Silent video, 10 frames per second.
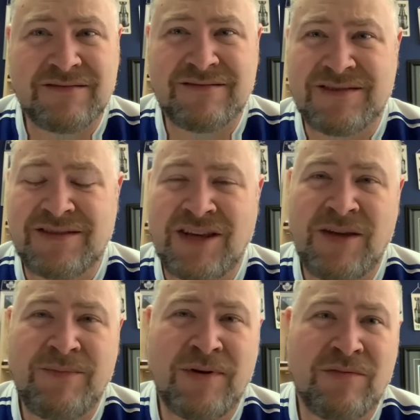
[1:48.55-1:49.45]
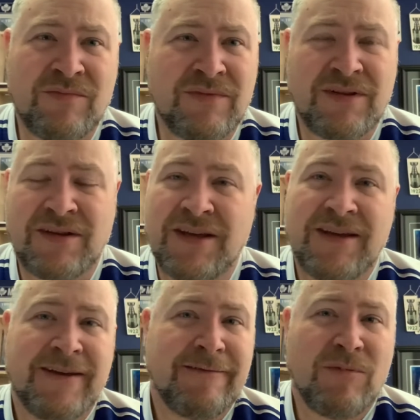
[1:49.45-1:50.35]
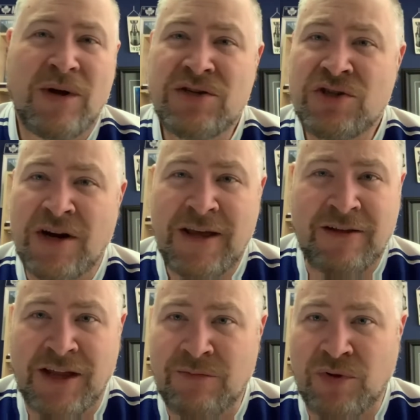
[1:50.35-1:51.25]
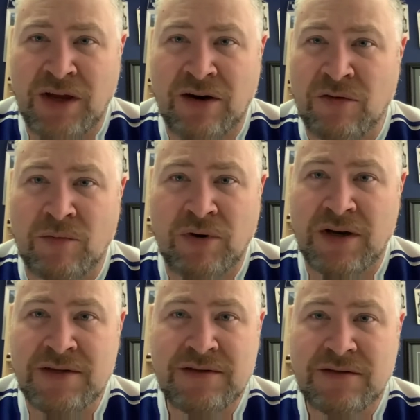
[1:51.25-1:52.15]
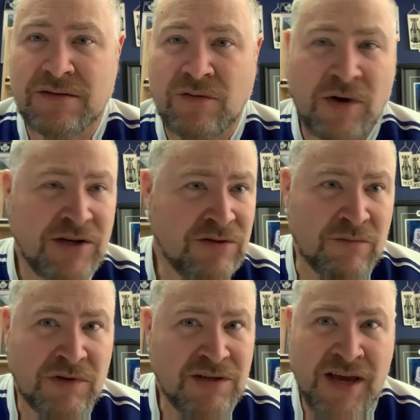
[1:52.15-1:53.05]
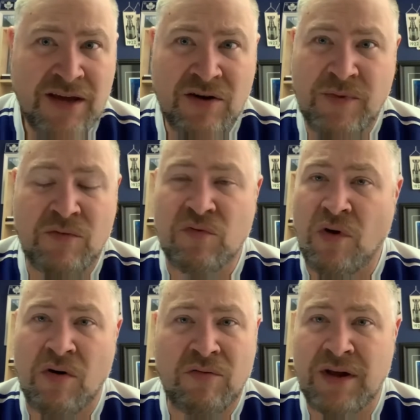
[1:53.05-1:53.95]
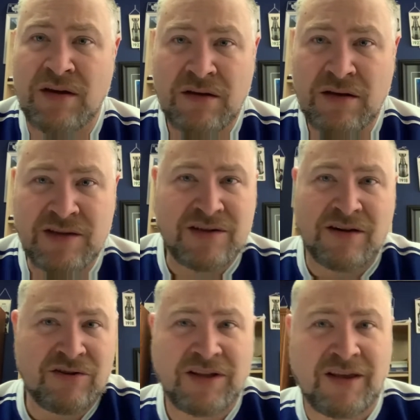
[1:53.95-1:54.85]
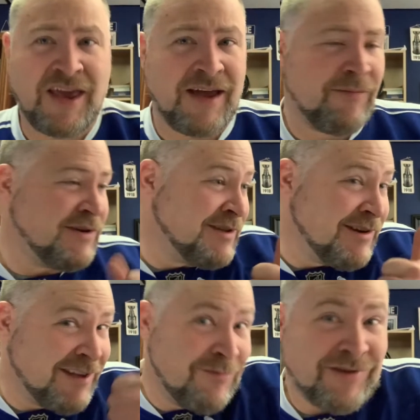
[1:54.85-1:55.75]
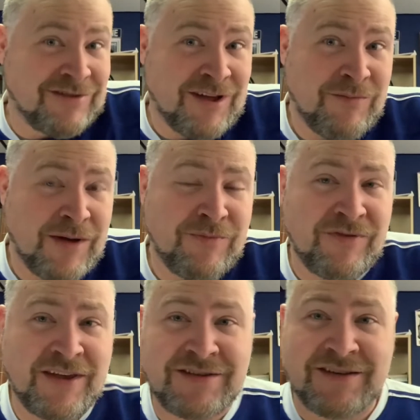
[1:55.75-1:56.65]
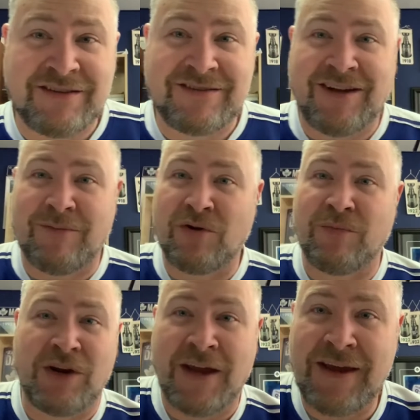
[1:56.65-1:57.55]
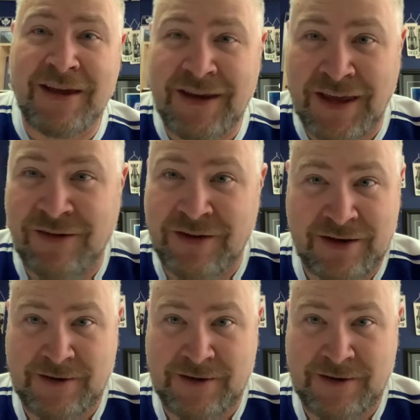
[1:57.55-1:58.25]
Just watch Johnny Clayton play Gerwin Price. Watch him. He ain't going to be roaring. He's going to look at the camera, he's going to give him a thumb up if he hits a double, but he ain't going to give it.